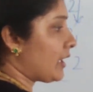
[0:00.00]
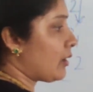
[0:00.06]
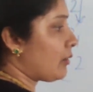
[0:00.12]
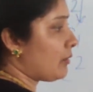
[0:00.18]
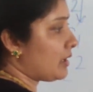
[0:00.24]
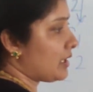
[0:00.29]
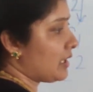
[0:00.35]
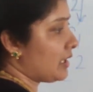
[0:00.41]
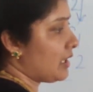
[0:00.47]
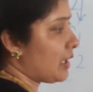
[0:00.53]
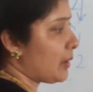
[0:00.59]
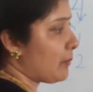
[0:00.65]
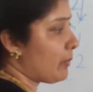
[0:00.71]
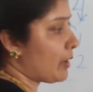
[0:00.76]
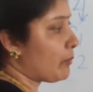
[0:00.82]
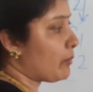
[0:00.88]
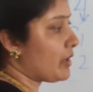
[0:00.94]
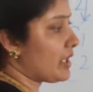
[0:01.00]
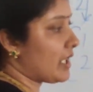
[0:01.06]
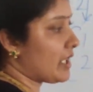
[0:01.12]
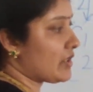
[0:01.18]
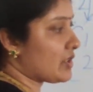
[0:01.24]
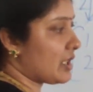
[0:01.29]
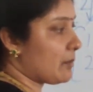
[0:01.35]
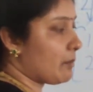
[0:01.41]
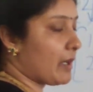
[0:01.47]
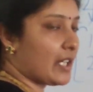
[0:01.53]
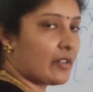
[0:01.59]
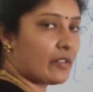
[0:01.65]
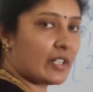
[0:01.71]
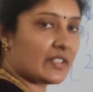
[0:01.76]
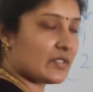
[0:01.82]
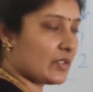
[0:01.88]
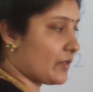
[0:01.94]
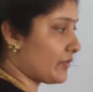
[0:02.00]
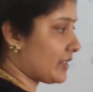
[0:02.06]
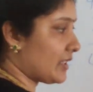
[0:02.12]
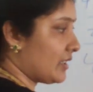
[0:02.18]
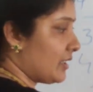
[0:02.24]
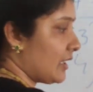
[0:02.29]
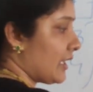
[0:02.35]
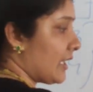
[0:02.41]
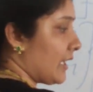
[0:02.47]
out the permutation matrix of the